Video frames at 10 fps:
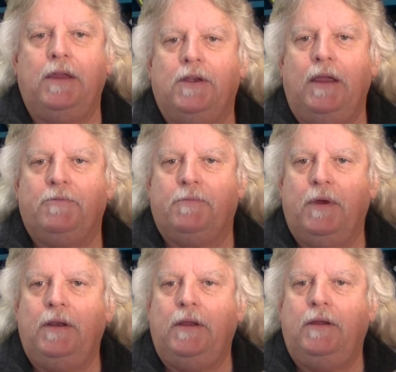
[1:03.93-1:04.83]
James
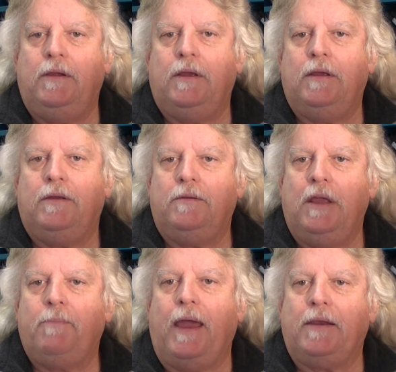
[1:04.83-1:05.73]
Monday uh,
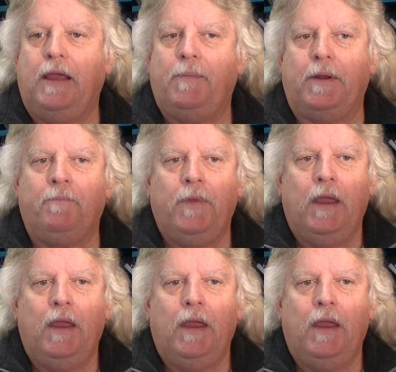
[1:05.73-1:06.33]
Impact taping.